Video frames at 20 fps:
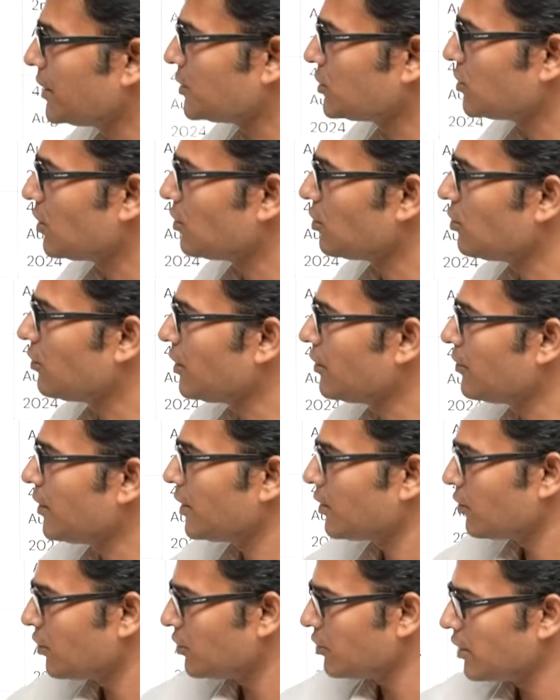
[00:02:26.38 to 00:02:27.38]
tests are over, we
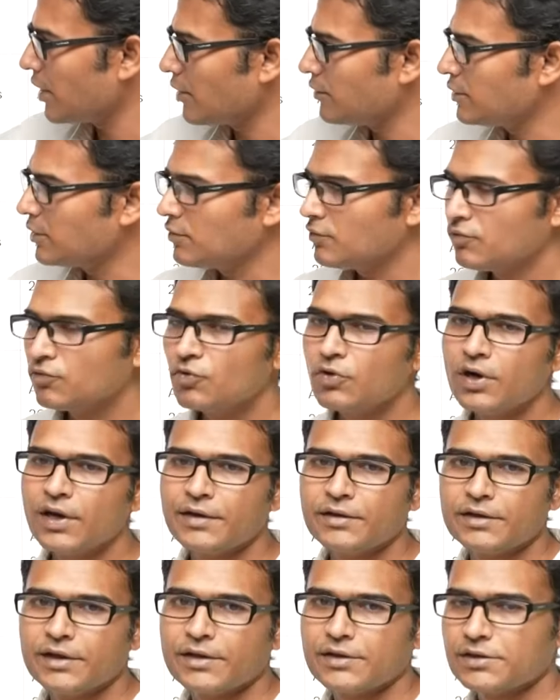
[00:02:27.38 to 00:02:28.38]
are going to have the full
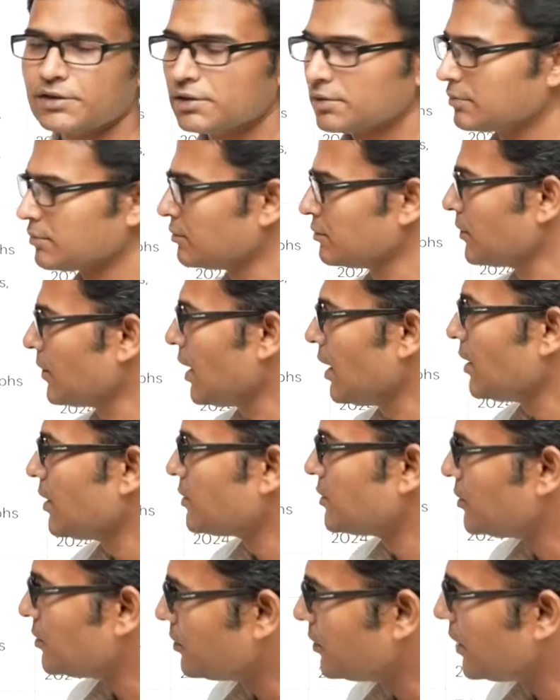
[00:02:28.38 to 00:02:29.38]
length test.
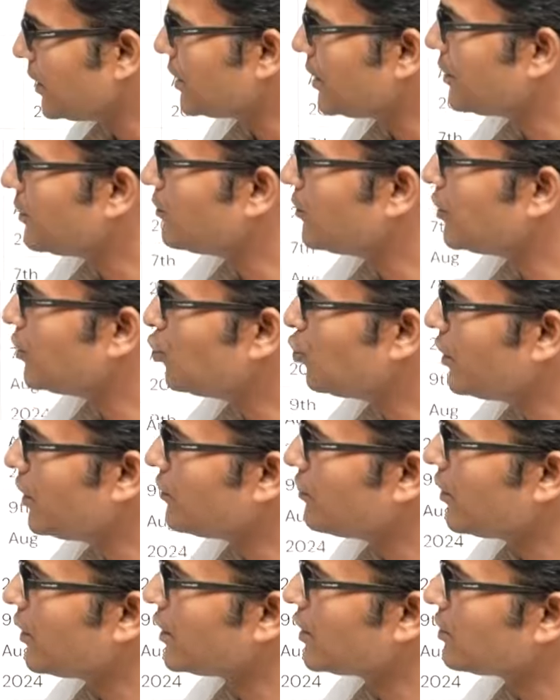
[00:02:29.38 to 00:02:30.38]
Similarly, we do it
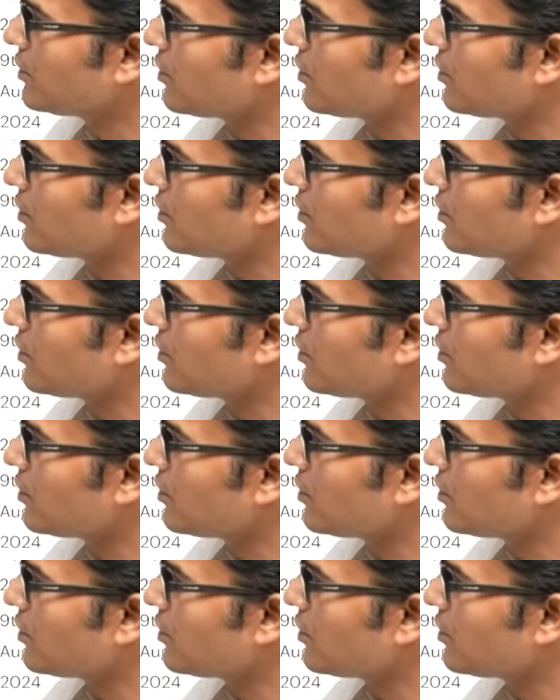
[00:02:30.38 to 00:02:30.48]
for